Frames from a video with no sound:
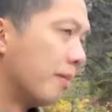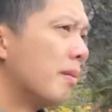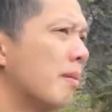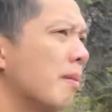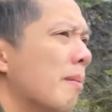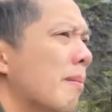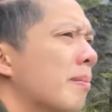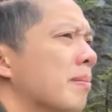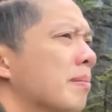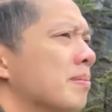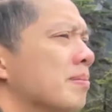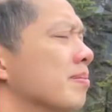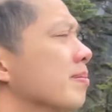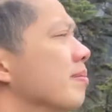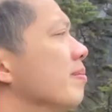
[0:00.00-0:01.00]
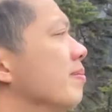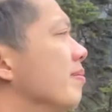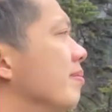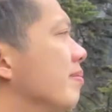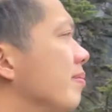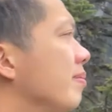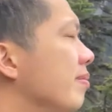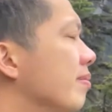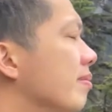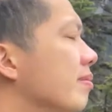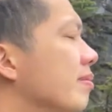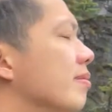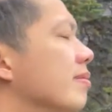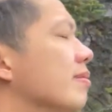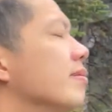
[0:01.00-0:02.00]

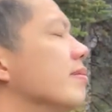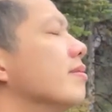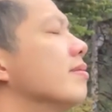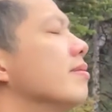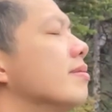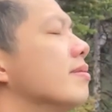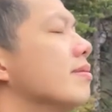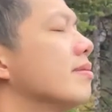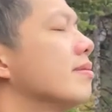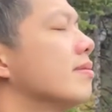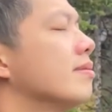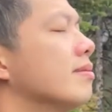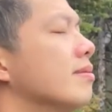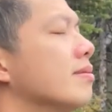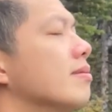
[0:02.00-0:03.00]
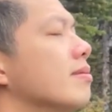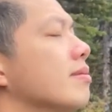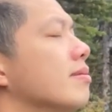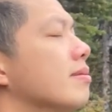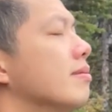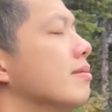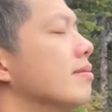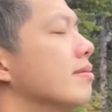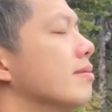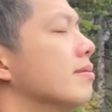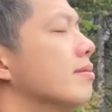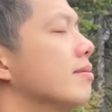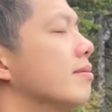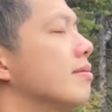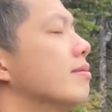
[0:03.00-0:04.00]

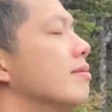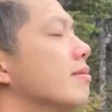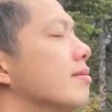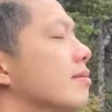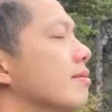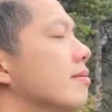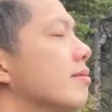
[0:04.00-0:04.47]
No words are spoken by the person on screen.